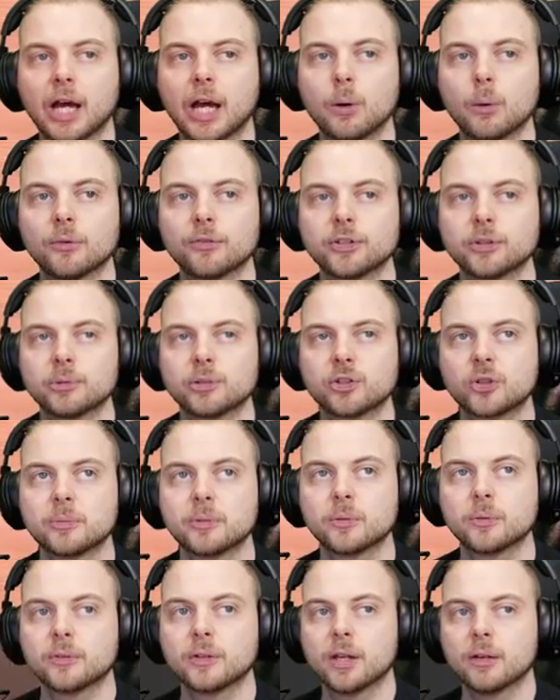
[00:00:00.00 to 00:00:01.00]
How often do you be
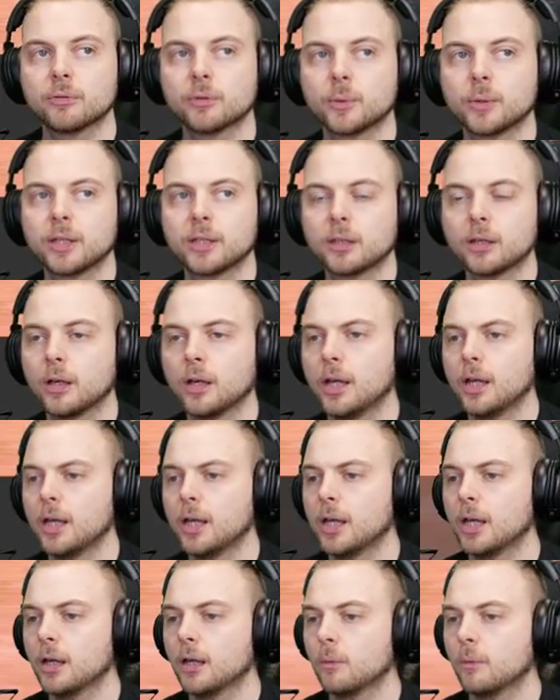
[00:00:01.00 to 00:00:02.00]
streaming every week?
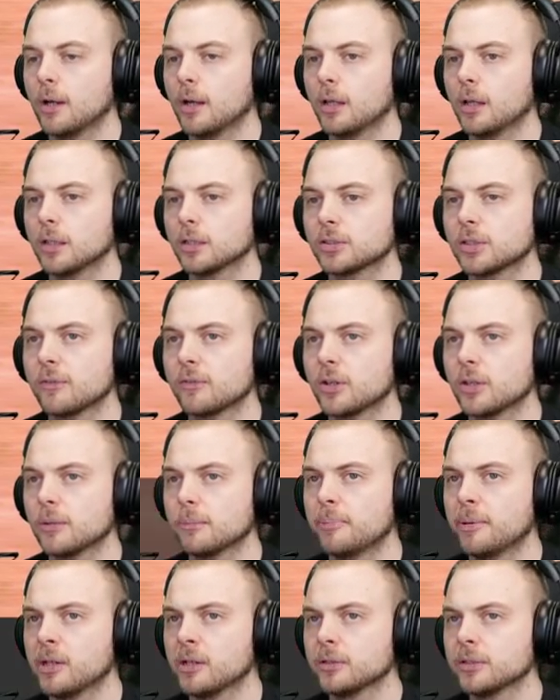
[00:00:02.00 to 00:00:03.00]
Uh, well, so I've got the
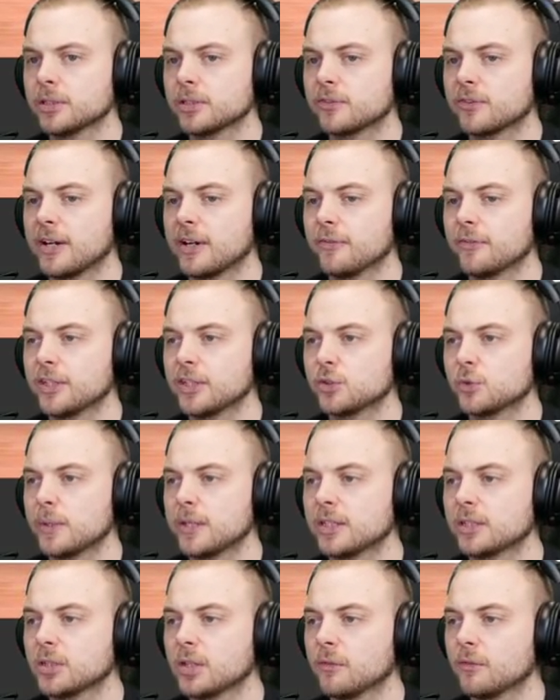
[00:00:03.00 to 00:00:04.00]
builders round this
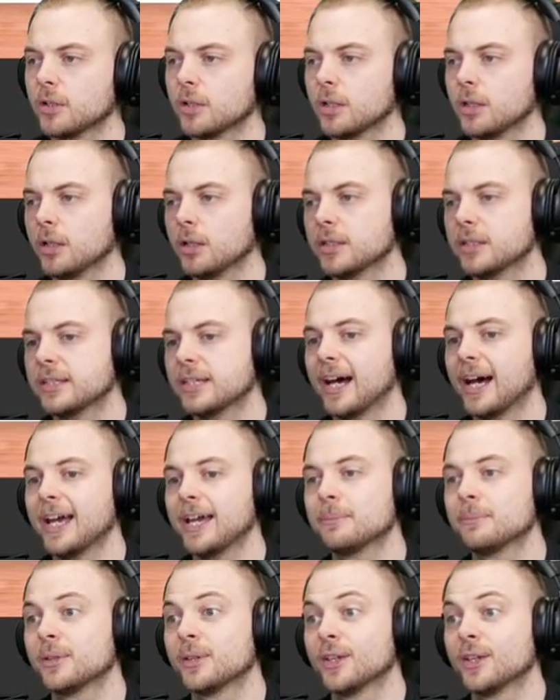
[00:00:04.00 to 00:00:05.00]
week, so I've got a lot of
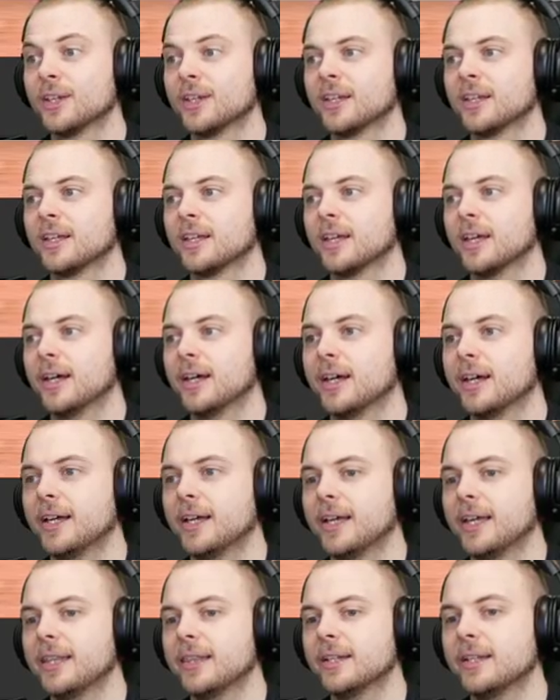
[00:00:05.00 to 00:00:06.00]
time
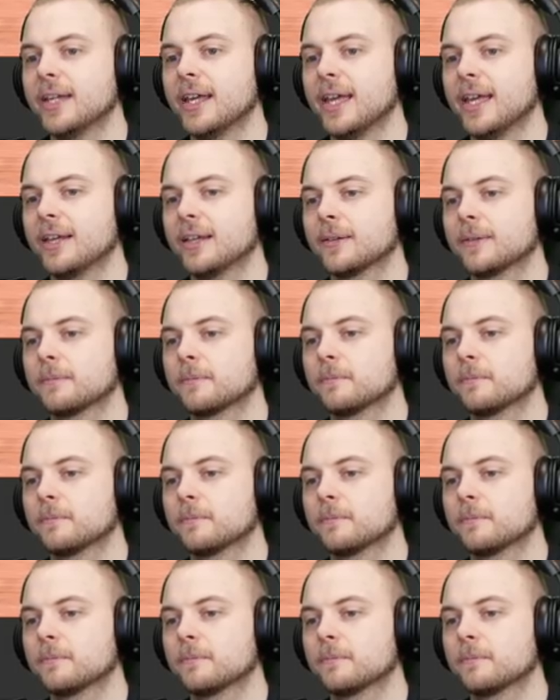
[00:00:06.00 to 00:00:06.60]
uh, in the day.